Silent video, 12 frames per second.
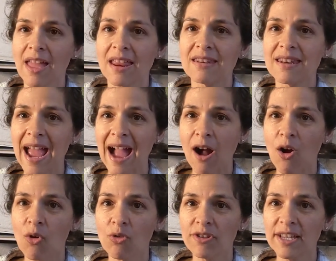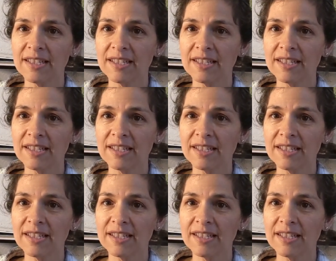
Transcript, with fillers: Now, this